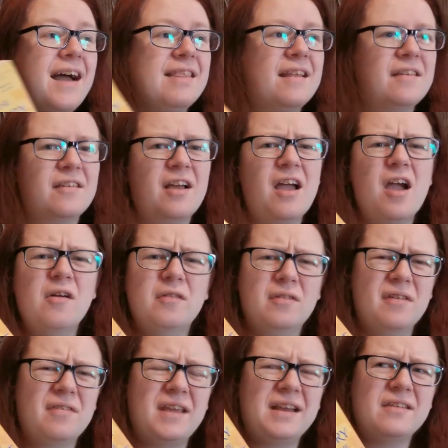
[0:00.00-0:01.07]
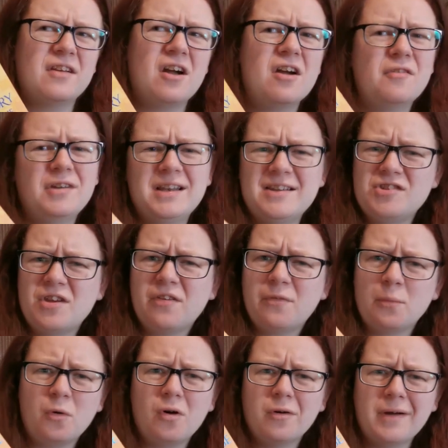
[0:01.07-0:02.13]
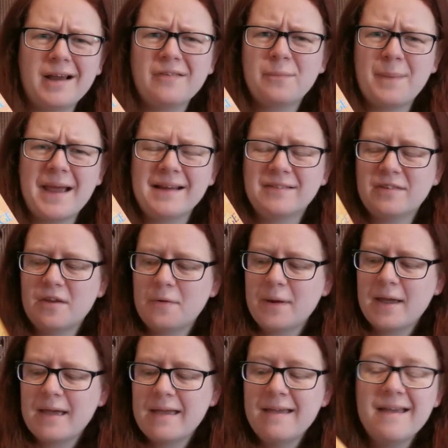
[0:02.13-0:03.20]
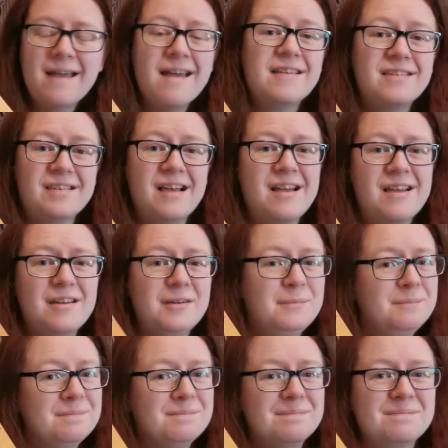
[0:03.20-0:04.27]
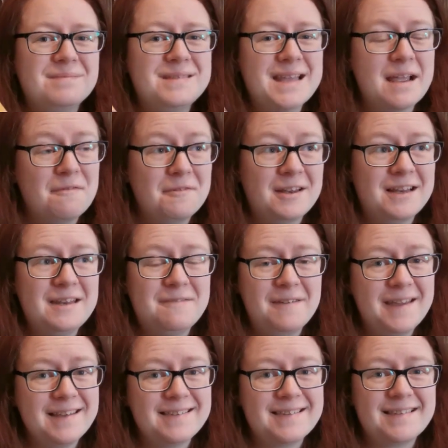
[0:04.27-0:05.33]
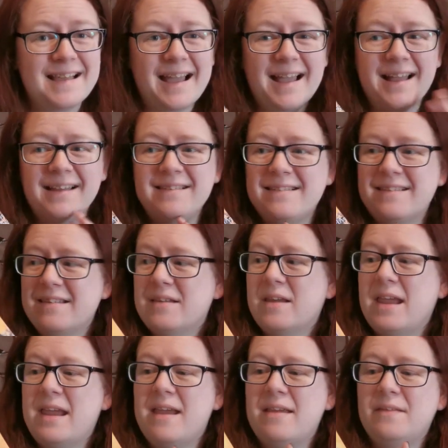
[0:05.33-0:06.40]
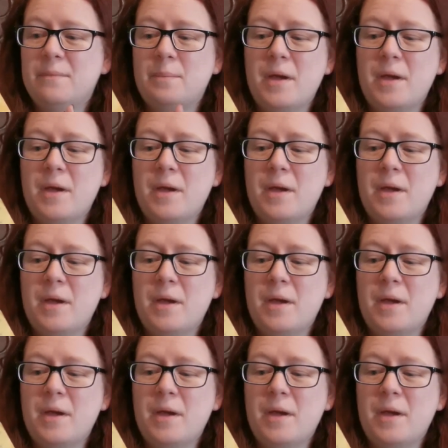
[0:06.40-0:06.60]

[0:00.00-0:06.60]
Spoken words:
and there's like, I think it's got a religious war aspect to it, so definitely fits and is